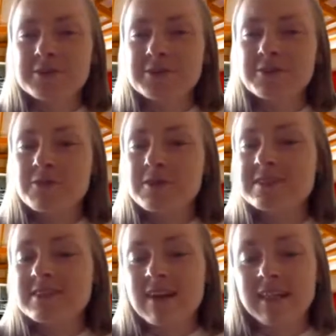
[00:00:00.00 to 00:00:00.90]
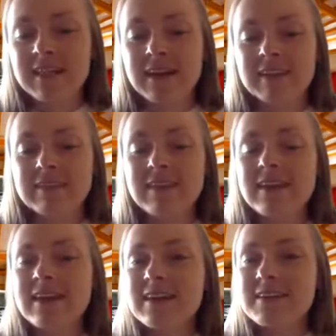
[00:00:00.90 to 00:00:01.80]
should first evaluate
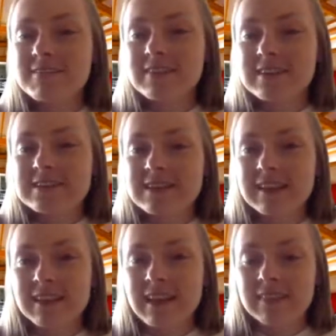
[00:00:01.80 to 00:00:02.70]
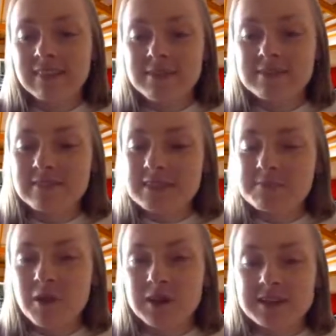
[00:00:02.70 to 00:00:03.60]
if this idea and this
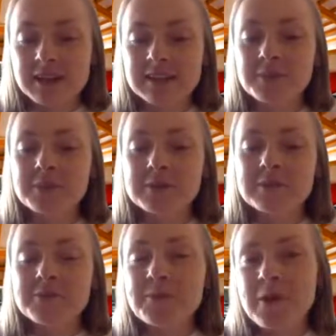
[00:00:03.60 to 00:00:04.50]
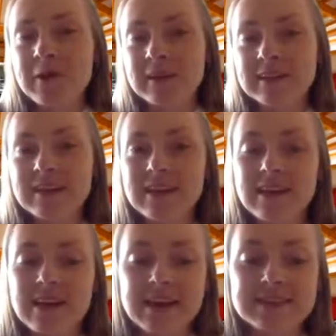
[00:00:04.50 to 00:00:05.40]
project would work
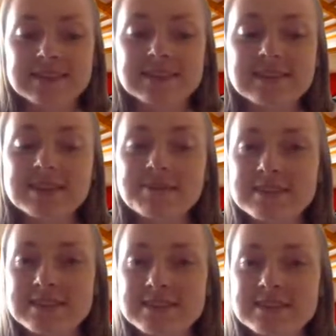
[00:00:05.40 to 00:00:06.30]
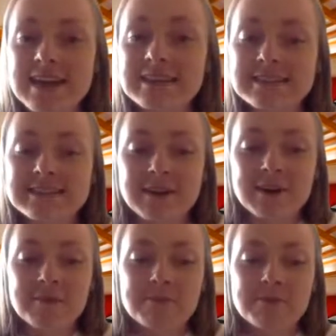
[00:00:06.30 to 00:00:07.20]
as a business, as a
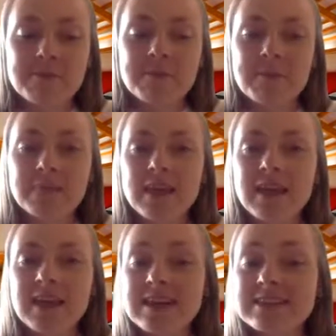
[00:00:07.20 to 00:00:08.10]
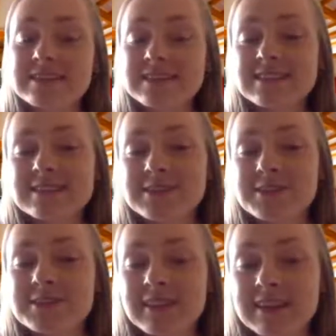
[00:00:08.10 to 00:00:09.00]
startup. Is this
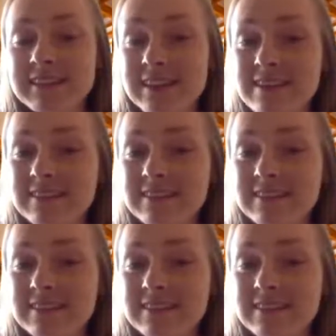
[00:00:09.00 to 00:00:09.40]
just an idea?